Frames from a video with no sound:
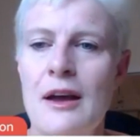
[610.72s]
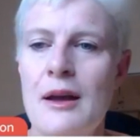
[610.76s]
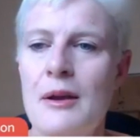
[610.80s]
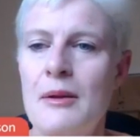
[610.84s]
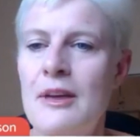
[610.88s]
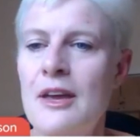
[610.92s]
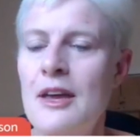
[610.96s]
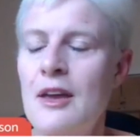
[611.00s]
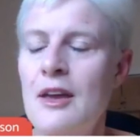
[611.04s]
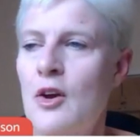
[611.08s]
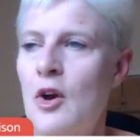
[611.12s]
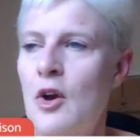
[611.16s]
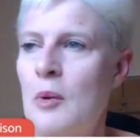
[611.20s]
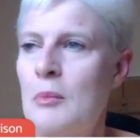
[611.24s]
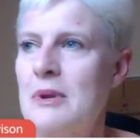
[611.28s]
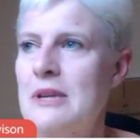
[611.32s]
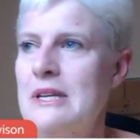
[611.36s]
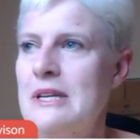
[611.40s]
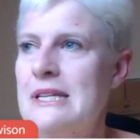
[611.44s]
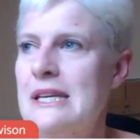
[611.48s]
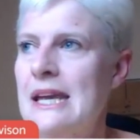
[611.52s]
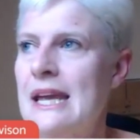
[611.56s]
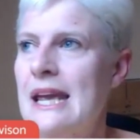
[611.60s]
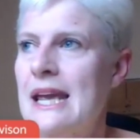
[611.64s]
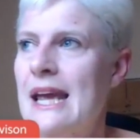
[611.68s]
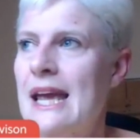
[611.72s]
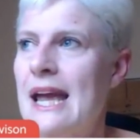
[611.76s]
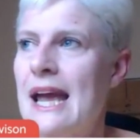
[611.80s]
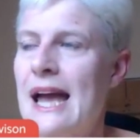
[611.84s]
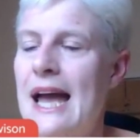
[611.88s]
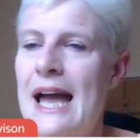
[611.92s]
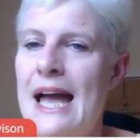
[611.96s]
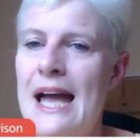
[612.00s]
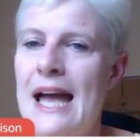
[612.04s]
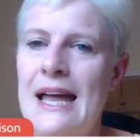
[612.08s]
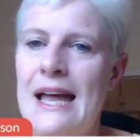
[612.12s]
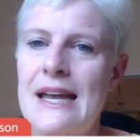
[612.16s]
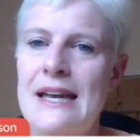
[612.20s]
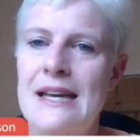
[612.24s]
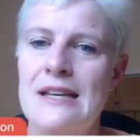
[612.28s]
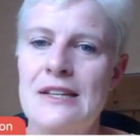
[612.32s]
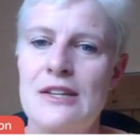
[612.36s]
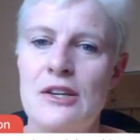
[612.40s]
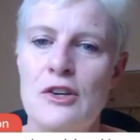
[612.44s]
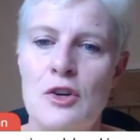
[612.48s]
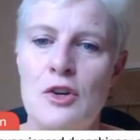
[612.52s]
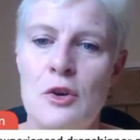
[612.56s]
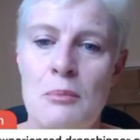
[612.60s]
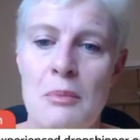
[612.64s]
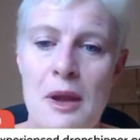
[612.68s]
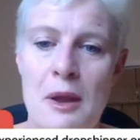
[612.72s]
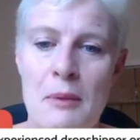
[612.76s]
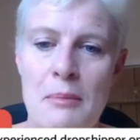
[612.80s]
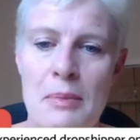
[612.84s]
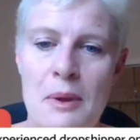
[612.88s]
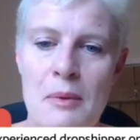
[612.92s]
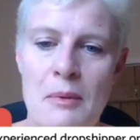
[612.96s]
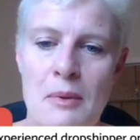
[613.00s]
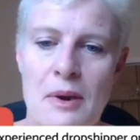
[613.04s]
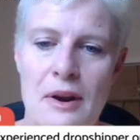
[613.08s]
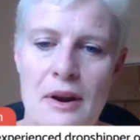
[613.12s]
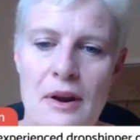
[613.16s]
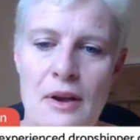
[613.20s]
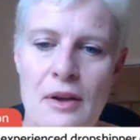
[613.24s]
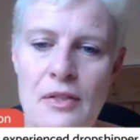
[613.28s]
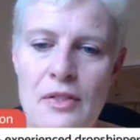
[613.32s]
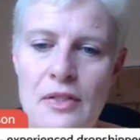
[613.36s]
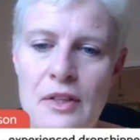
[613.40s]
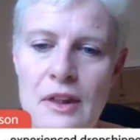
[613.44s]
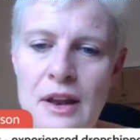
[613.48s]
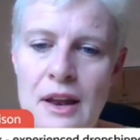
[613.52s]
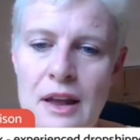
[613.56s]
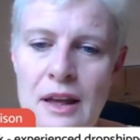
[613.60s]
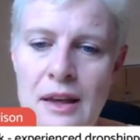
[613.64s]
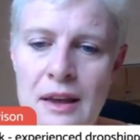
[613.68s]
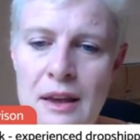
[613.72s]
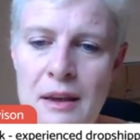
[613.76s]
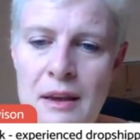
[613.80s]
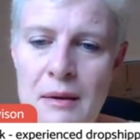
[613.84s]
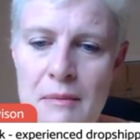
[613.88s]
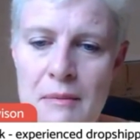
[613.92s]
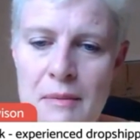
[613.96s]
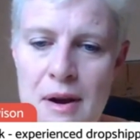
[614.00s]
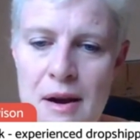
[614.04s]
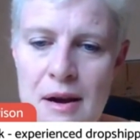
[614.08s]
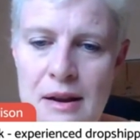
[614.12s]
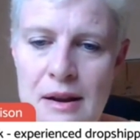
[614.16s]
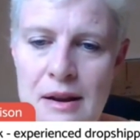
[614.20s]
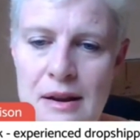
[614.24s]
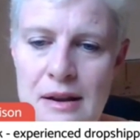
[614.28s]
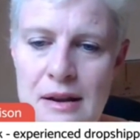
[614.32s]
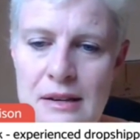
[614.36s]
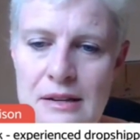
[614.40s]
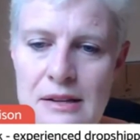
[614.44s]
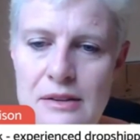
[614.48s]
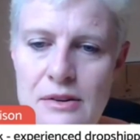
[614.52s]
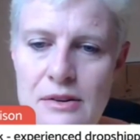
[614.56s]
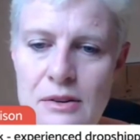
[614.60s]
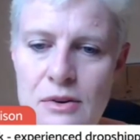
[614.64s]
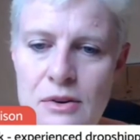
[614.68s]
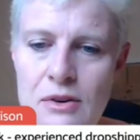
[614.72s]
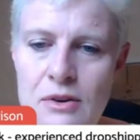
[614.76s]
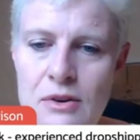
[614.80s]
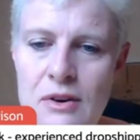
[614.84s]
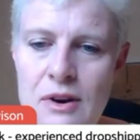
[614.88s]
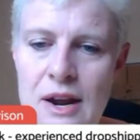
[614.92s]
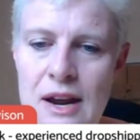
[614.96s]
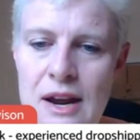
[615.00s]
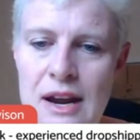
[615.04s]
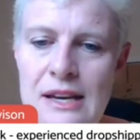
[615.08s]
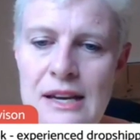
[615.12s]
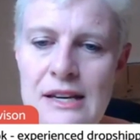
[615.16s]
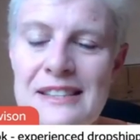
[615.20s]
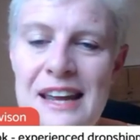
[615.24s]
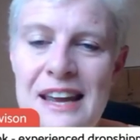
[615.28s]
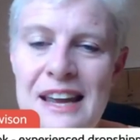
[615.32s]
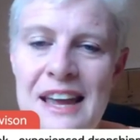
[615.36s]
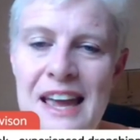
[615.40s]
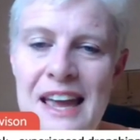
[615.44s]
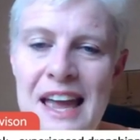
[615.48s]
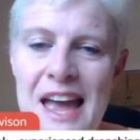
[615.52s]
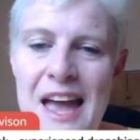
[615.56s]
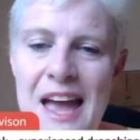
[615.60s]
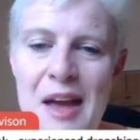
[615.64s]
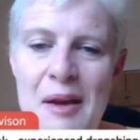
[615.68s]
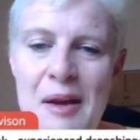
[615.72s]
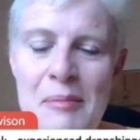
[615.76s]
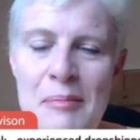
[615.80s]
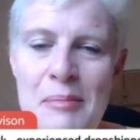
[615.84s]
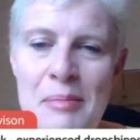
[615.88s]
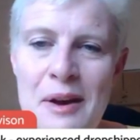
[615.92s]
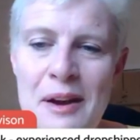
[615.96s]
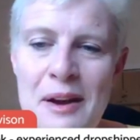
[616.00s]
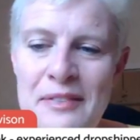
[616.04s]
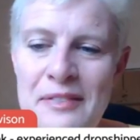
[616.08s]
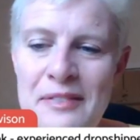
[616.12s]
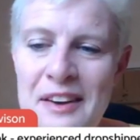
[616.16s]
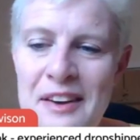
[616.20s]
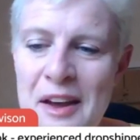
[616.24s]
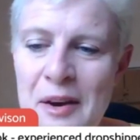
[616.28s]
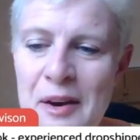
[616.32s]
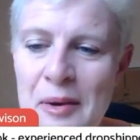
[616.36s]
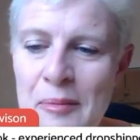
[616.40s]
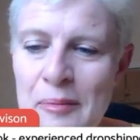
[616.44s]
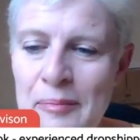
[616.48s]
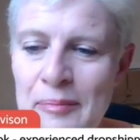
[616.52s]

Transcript: Keep commenting and you may be one of the lucky ones. All right, take care. Bye for now.